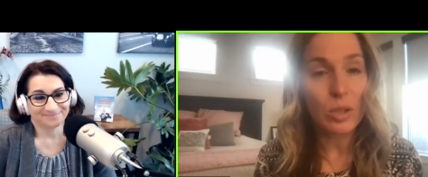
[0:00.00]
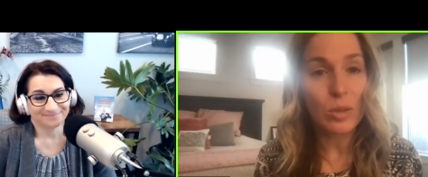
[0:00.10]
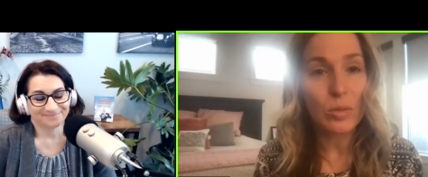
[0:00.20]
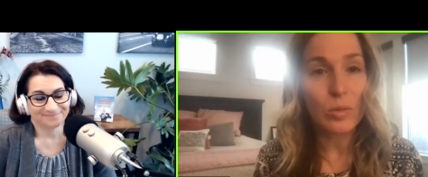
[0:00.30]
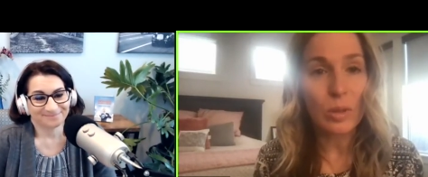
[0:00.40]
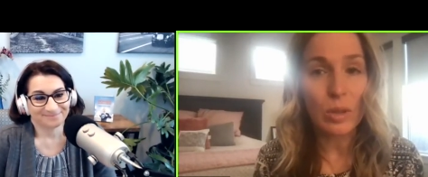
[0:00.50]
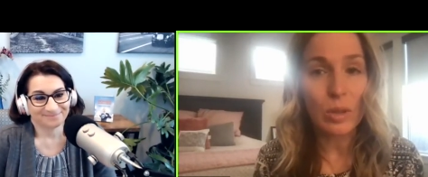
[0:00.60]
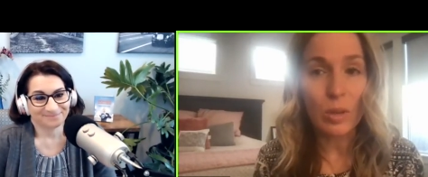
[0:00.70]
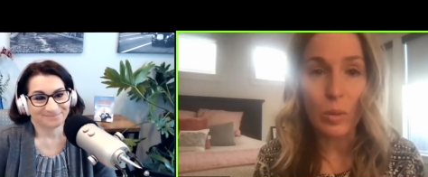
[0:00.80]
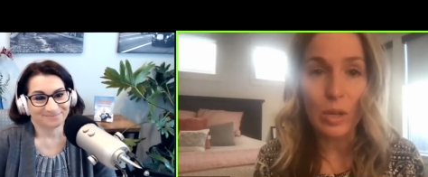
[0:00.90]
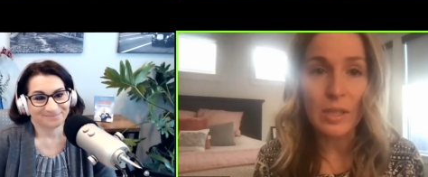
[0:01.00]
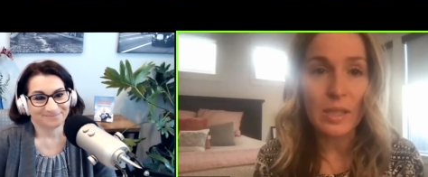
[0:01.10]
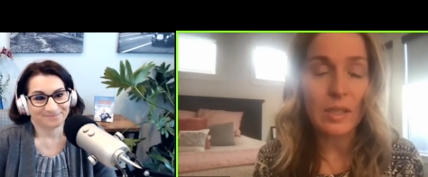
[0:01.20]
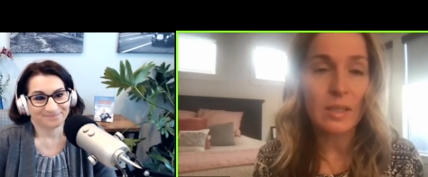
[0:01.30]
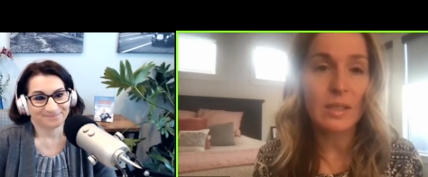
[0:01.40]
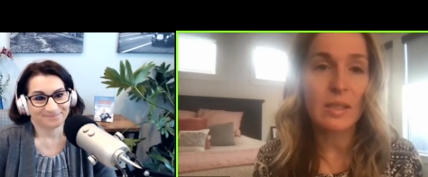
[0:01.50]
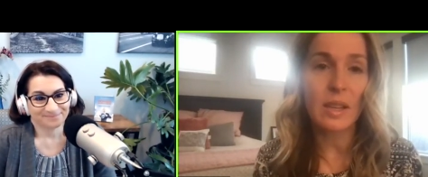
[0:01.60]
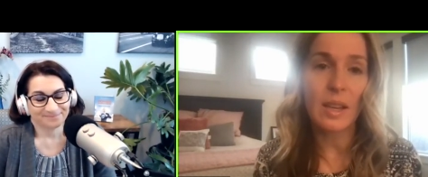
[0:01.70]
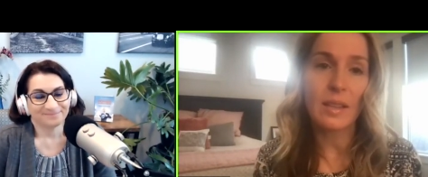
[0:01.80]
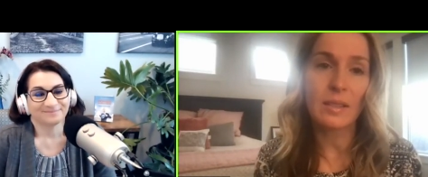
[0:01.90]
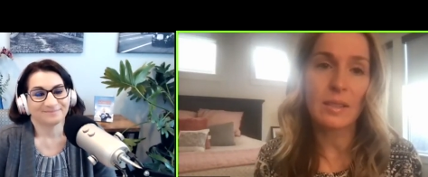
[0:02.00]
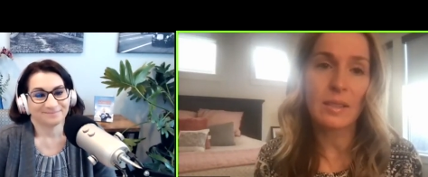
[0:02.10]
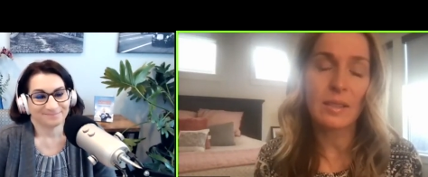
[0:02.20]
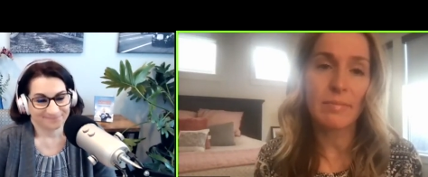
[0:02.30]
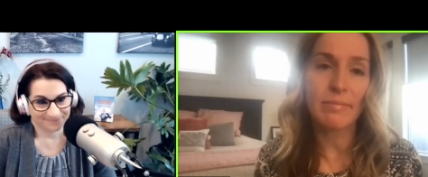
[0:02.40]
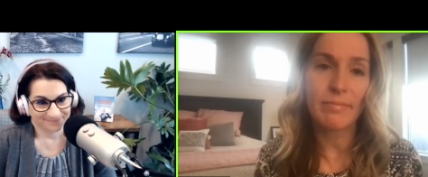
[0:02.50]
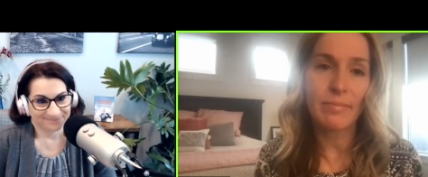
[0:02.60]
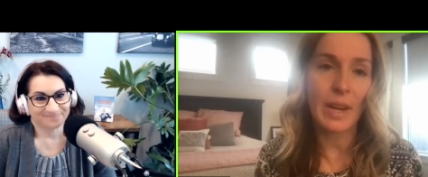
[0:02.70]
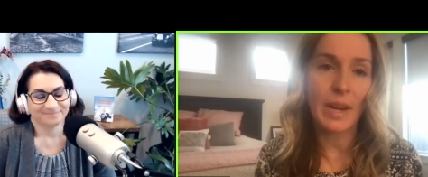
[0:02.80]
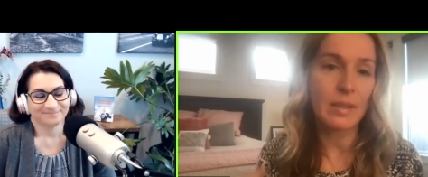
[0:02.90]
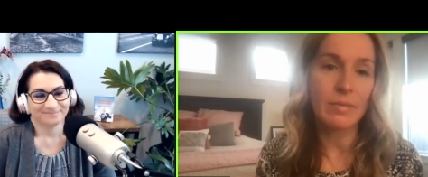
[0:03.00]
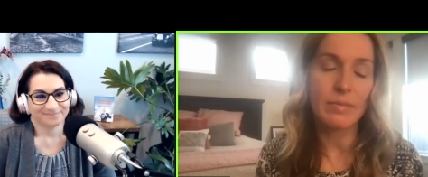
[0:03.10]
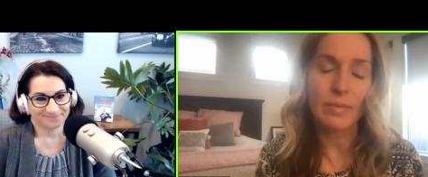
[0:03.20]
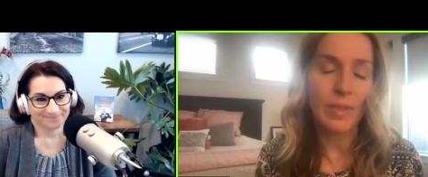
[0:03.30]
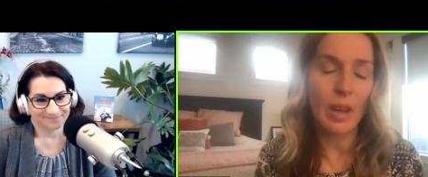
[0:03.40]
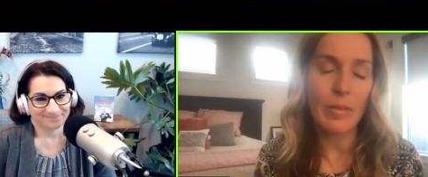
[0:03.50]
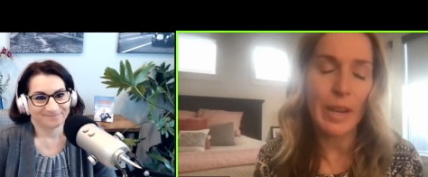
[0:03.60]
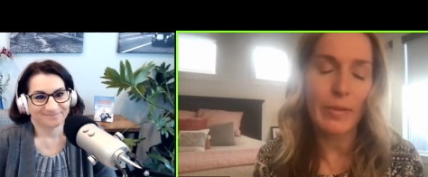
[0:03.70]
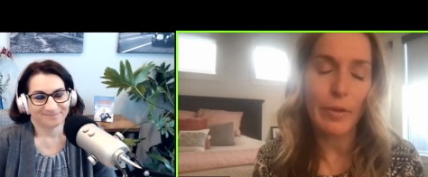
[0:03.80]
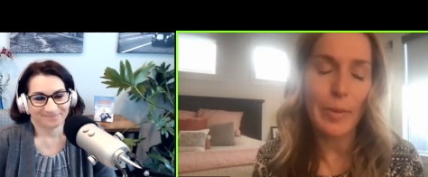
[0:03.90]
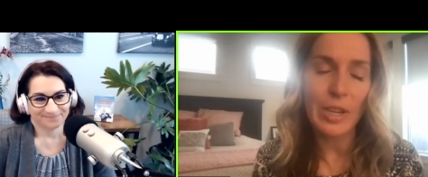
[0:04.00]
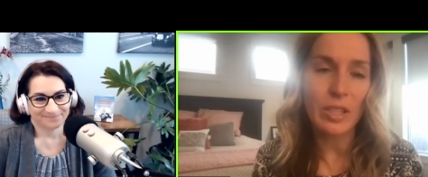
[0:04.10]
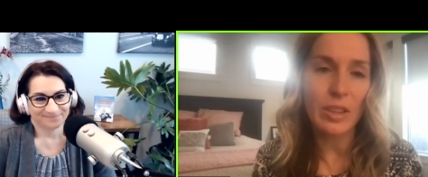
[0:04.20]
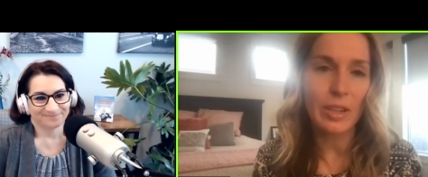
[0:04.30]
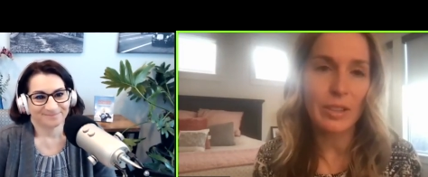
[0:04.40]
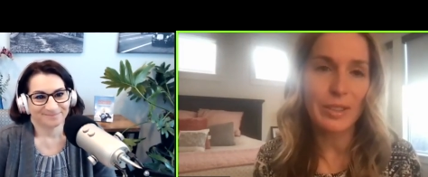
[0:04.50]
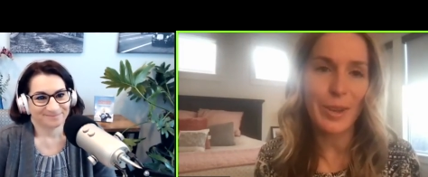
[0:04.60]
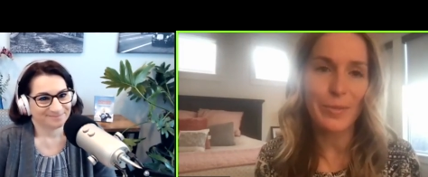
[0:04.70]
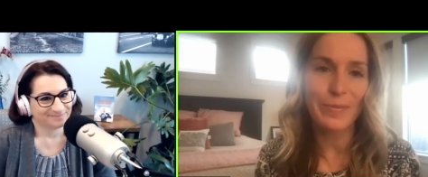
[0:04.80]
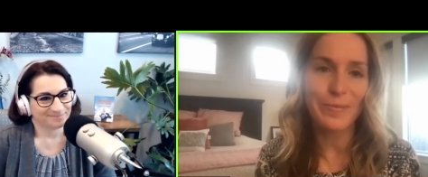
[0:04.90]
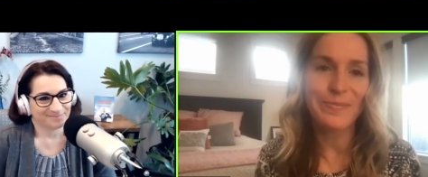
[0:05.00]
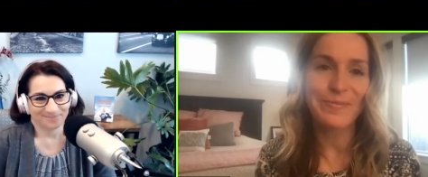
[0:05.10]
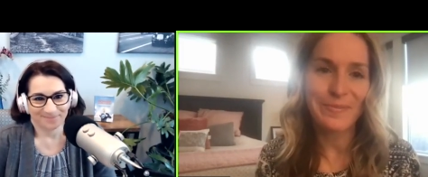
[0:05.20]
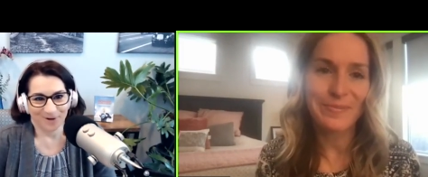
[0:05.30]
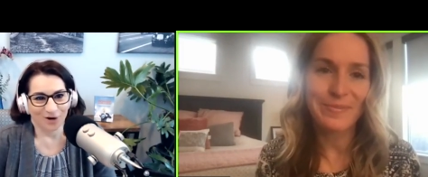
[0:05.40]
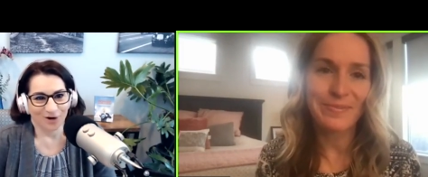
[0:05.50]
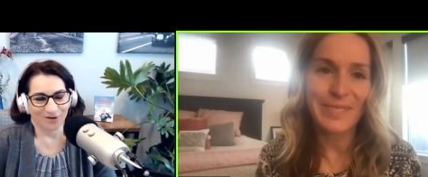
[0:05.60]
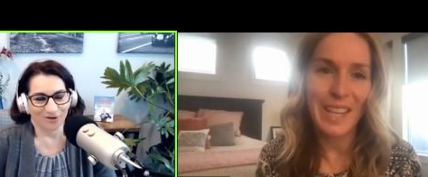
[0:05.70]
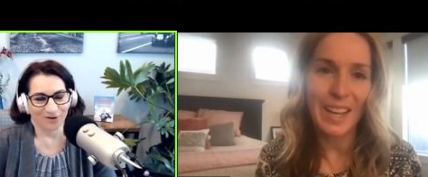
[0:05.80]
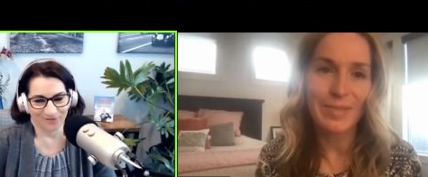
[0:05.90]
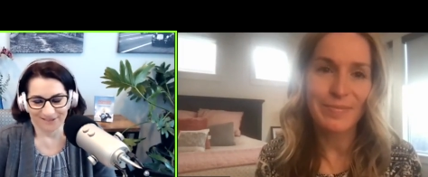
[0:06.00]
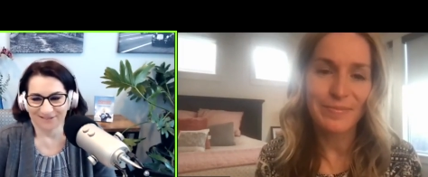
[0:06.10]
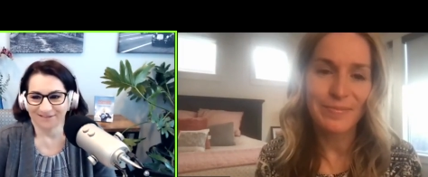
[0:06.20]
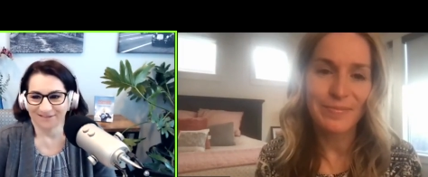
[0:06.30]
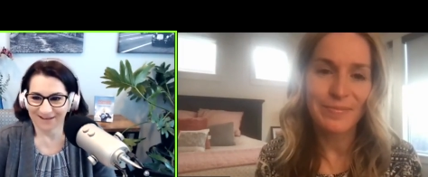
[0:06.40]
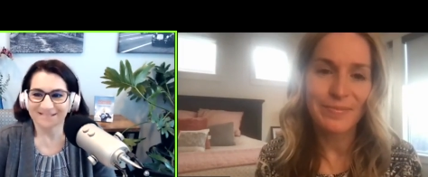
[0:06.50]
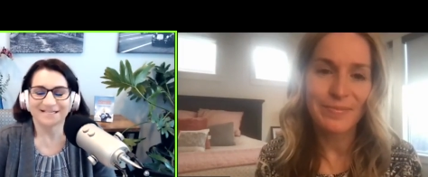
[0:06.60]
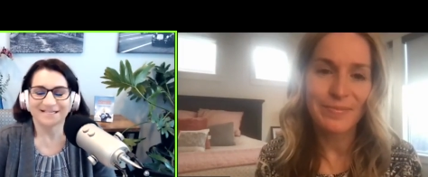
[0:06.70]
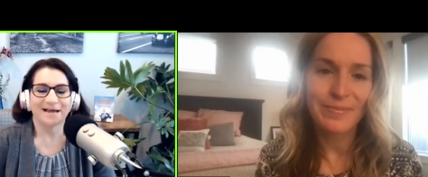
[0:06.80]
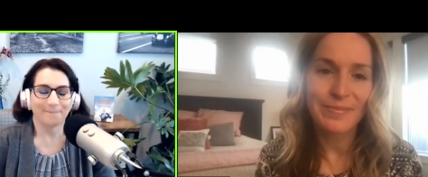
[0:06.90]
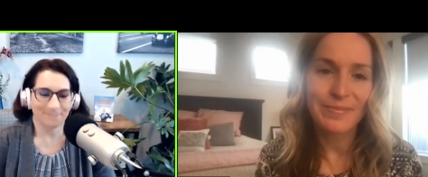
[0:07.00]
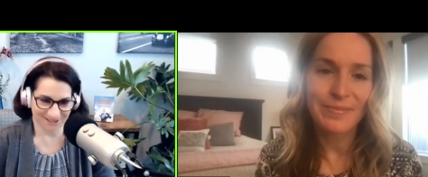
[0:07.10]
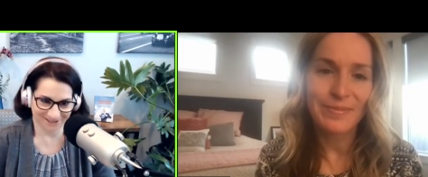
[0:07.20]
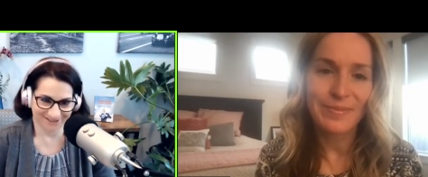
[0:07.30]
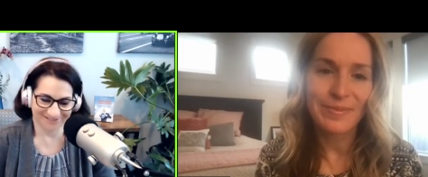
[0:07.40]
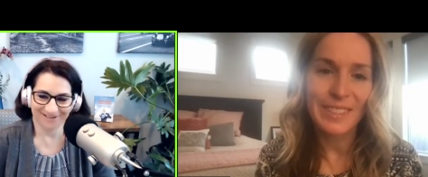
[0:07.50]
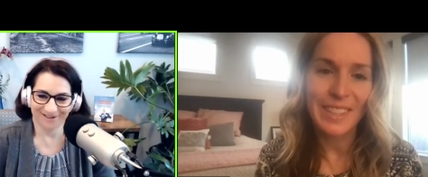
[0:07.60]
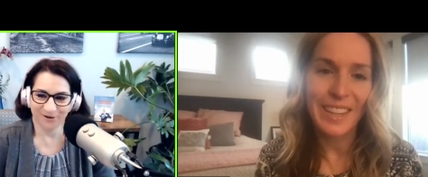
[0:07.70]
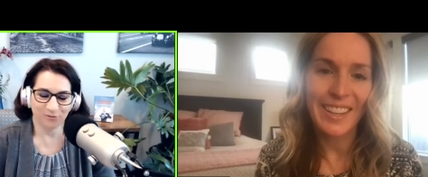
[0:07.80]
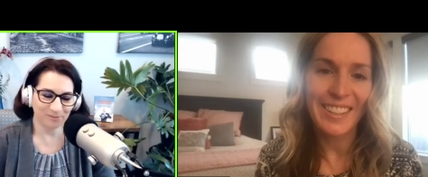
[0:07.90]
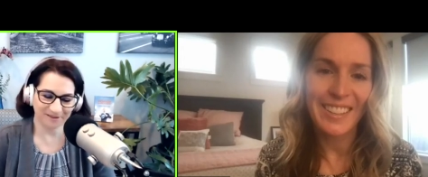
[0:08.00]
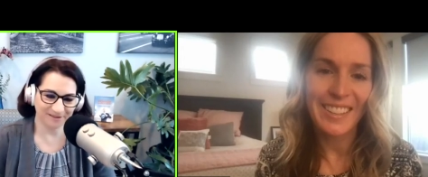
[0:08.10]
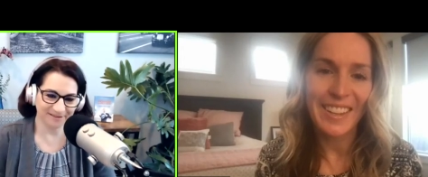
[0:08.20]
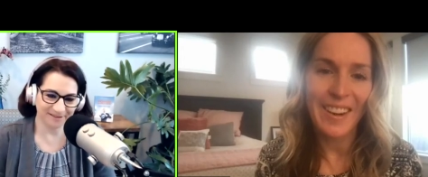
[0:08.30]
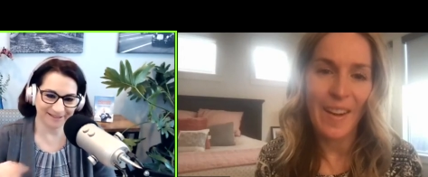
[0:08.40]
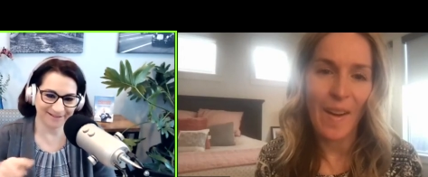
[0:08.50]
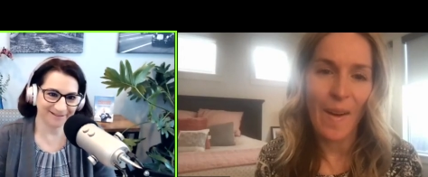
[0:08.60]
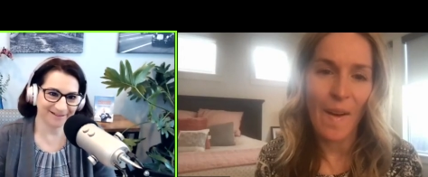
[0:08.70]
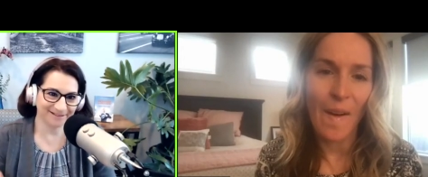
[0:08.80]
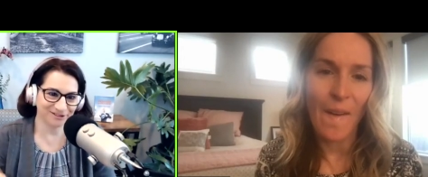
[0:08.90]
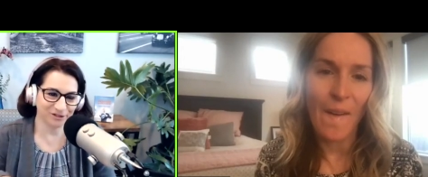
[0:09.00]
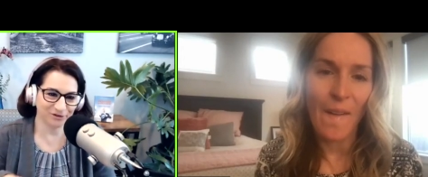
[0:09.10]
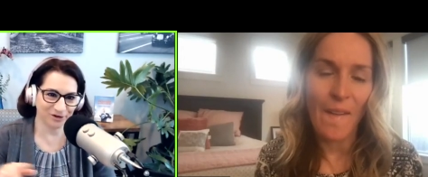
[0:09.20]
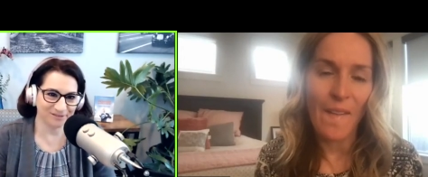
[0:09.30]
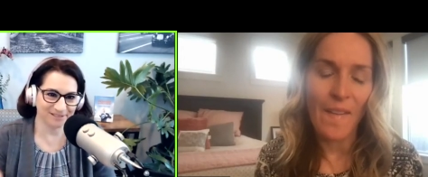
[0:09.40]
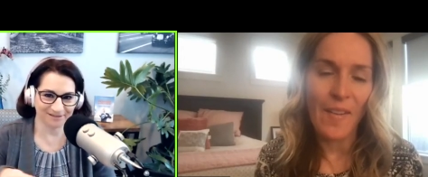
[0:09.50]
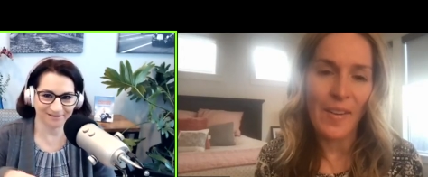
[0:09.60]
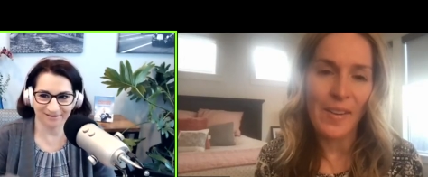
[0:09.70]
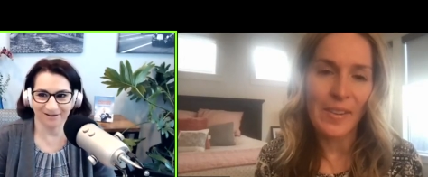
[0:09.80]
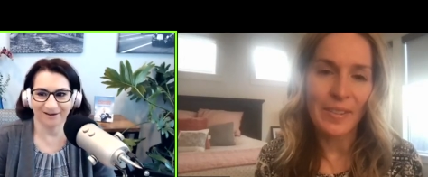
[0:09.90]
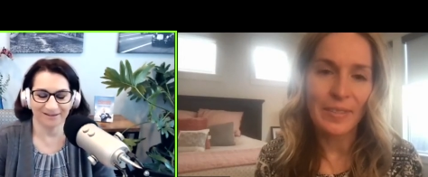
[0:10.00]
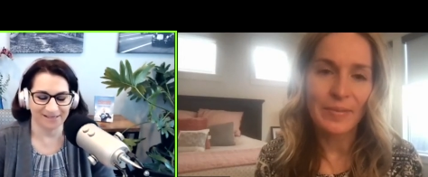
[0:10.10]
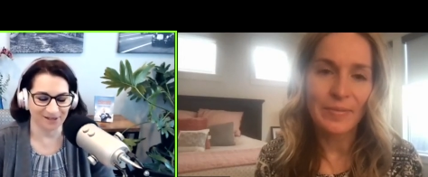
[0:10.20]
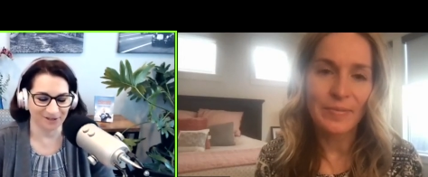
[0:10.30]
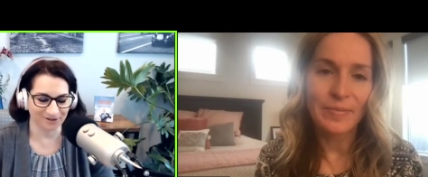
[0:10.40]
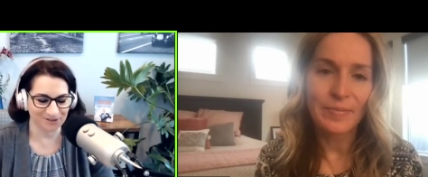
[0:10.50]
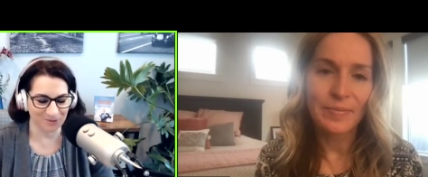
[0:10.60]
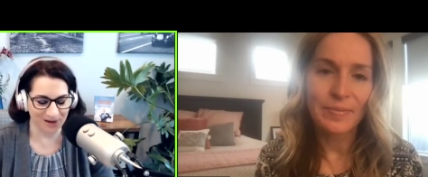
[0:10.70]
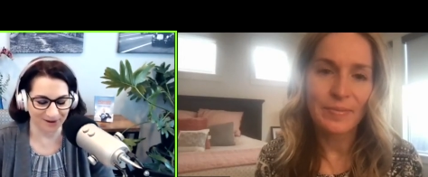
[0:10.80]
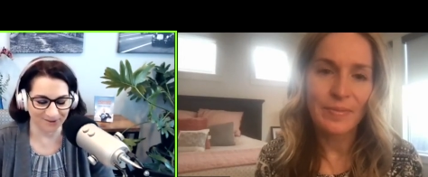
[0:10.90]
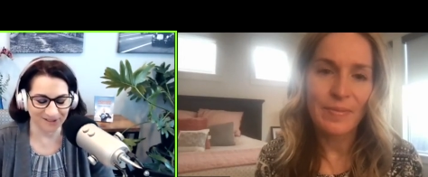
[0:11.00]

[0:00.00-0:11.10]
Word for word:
Speaker 1: to the courses and all my information there. So.
Speaker 2: Perfect. Aligned Ambition. Yeah, and we'll put the link in the show notes and on here as well.